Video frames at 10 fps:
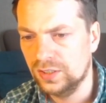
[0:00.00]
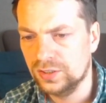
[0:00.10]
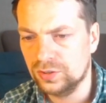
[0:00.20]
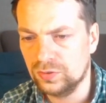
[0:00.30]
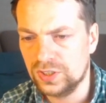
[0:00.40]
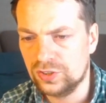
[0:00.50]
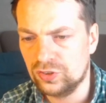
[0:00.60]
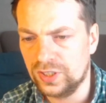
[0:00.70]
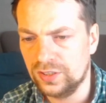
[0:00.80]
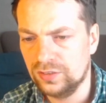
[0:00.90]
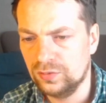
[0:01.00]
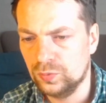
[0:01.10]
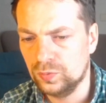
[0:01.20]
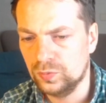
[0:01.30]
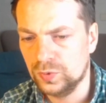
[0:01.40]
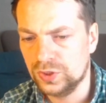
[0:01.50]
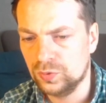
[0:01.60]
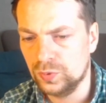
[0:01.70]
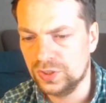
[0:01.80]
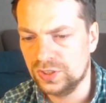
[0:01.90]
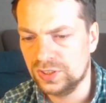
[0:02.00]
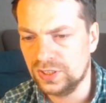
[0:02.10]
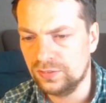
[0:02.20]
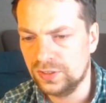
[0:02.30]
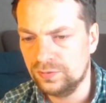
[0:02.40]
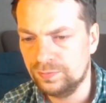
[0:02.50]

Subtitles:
So let's try with queen c7.